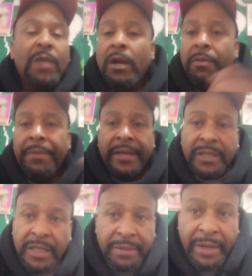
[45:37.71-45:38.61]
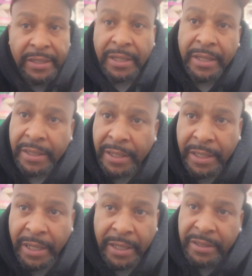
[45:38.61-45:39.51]
They going to make it seem like the other
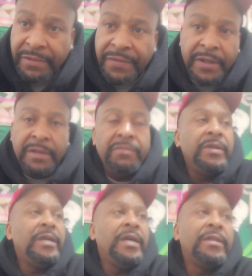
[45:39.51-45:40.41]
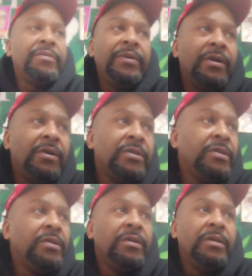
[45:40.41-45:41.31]
nigga undefeated when he got three
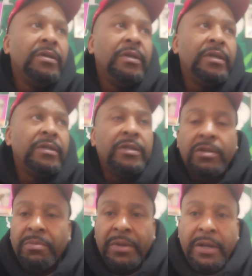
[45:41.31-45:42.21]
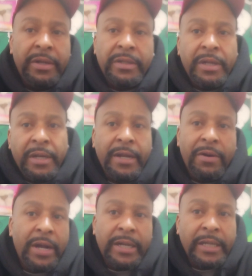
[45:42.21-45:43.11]
losses. It's just going to be everything. They
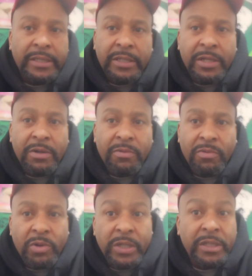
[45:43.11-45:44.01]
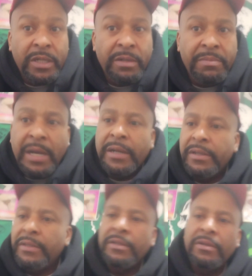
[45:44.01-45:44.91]
going to act like the steroids didn't
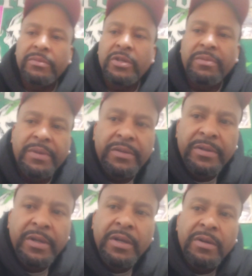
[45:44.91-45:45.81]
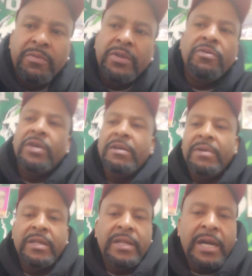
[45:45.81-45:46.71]
matter. You know what I'm talking about? When you
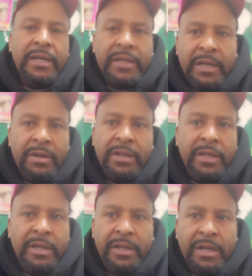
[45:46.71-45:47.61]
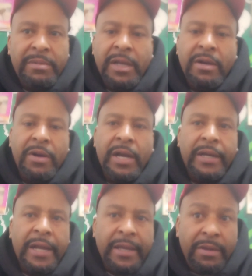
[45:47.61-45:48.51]
keep getting knocked down and getting up, they going to
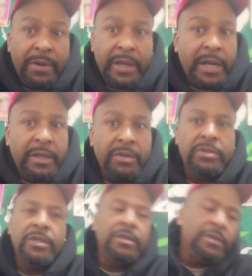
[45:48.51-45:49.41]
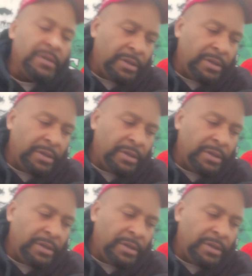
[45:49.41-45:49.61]
act like you ain't got no chin.